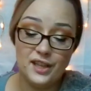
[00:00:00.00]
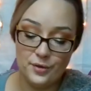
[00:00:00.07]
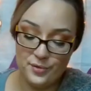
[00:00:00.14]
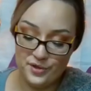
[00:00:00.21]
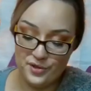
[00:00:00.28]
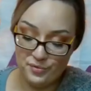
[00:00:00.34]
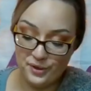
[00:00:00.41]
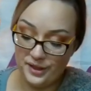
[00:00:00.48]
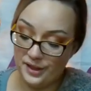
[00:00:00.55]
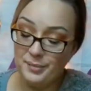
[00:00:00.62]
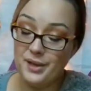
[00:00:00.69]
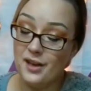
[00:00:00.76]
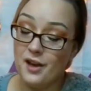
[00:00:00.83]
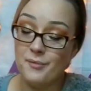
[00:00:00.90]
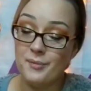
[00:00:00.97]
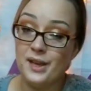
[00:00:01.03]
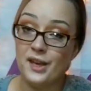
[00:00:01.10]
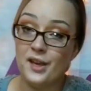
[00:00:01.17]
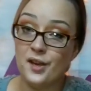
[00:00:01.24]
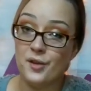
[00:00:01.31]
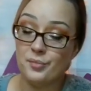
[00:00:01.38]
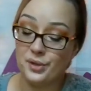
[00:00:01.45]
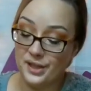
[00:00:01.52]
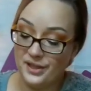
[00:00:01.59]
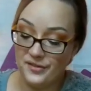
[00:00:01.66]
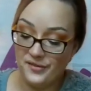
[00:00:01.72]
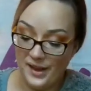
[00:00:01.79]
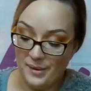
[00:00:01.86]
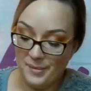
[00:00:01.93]
he was really becoming
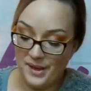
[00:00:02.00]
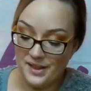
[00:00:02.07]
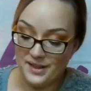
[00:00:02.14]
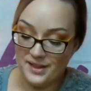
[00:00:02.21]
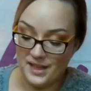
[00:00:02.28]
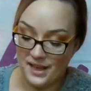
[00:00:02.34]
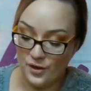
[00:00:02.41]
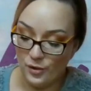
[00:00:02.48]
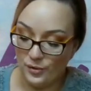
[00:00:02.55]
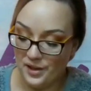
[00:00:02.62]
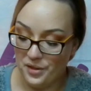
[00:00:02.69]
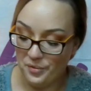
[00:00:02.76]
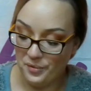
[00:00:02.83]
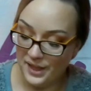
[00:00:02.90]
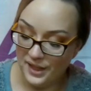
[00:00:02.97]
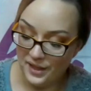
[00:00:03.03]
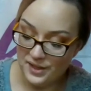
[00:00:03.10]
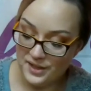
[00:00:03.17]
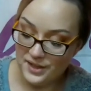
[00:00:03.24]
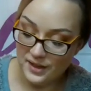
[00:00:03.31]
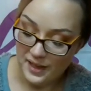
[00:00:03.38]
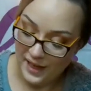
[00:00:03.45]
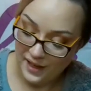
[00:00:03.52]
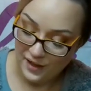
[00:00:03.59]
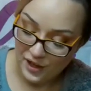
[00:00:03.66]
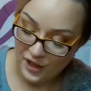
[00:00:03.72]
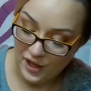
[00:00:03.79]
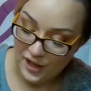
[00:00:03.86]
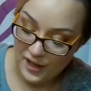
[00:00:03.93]
pretty famous, and only three years
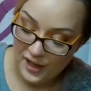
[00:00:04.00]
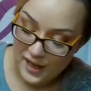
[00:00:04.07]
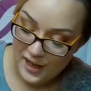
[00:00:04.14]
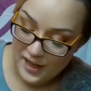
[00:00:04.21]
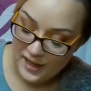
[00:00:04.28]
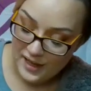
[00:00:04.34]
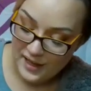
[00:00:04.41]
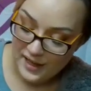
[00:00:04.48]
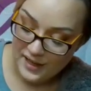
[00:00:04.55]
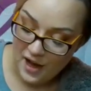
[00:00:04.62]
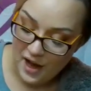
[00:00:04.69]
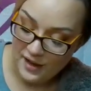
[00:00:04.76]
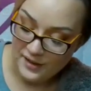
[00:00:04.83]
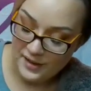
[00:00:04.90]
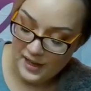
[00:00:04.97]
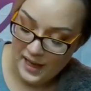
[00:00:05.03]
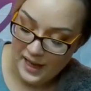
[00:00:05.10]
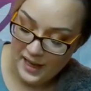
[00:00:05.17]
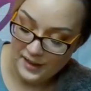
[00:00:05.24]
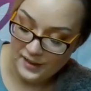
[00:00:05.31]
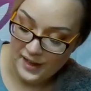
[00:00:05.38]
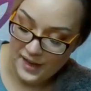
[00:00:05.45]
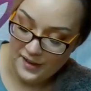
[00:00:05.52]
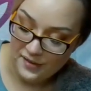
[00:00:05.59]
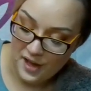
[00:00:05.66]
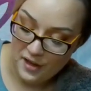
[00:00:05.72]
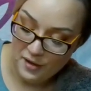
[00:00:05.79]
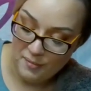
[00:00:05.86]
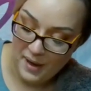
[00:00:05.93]
later, he had gotten a
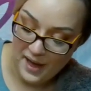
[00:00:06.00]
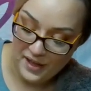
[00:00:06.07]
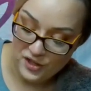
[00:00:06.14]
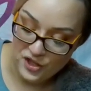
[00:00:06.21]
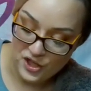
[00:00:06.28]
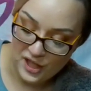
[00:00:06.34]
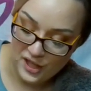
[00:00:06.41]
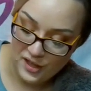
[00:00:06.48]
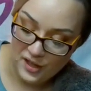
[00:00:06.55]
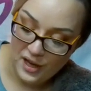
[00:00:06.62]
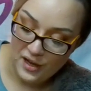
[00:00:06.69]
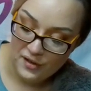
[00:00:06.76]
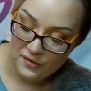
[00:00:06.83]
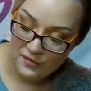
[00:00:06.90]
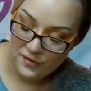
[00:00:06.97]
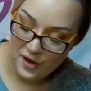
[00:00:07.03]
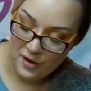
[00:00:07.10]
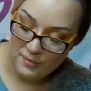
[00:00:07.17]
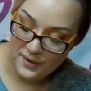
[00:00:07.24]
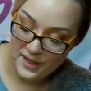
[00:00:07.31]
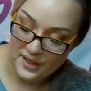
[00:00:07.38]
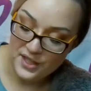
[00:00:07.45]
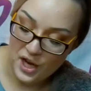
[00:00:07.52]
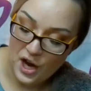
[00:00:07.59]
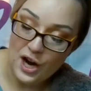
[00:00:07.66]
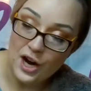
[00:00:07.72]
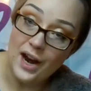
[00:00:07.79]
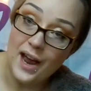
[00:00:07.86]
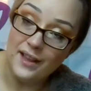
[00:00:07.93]
lifelong pension from the
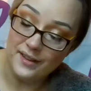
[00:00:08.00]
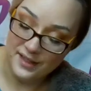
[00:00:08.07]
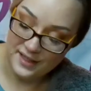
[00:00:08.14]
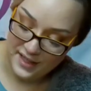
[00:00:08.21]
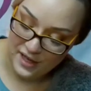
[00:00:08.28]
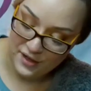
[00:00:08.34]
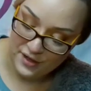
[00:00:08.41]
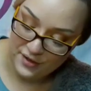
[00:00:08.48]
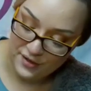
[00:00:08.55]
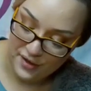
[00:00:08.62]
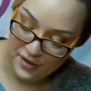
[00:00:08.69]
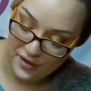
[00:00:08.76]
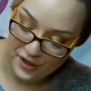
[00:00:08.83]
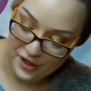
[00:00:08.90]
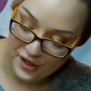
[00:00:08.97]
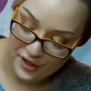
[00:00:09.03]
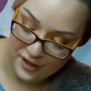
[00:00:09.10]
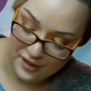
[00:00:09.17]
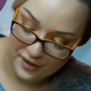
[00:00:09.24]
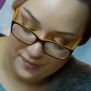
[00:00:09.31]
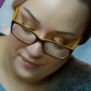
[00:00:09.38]
Tsar Alexander III.